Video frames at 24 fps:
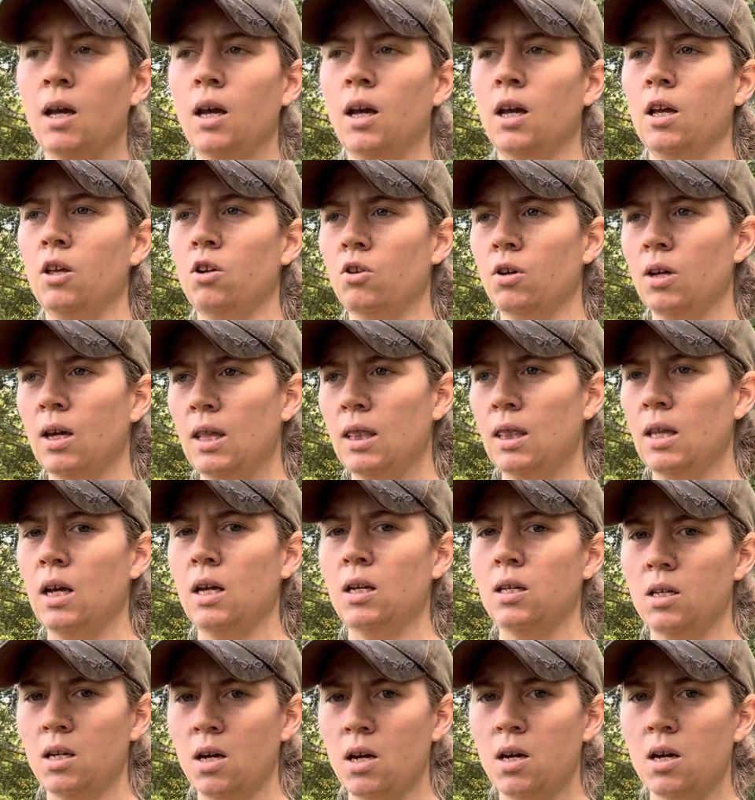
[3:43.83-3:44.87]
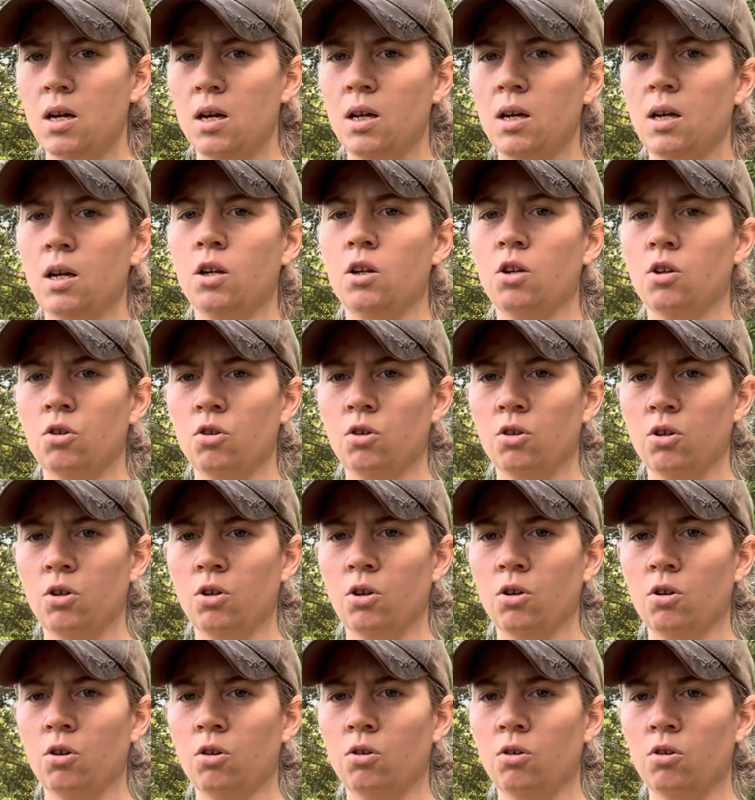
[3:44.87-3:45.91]
and you're getting that done, and
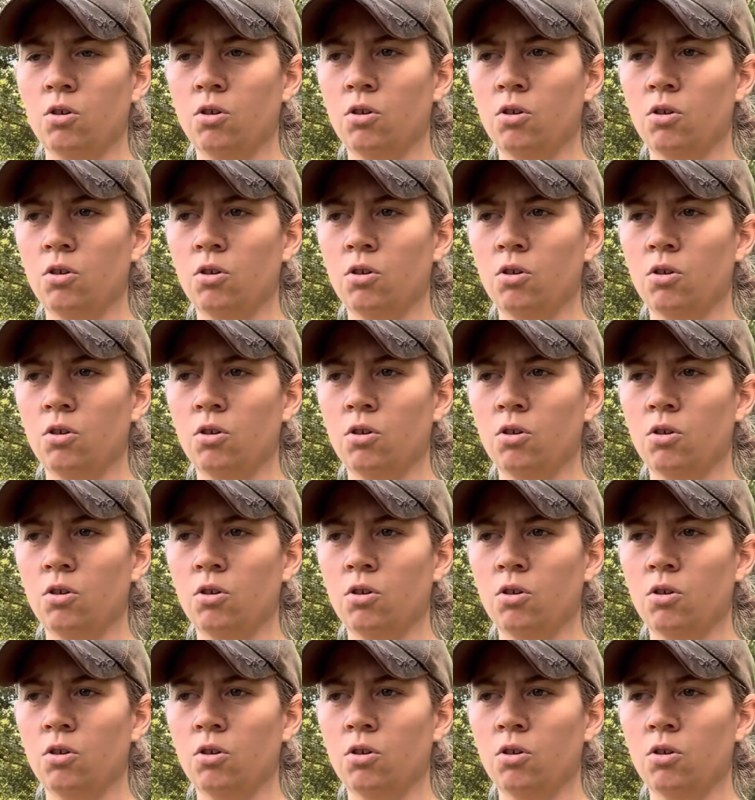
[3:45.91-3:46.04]
you're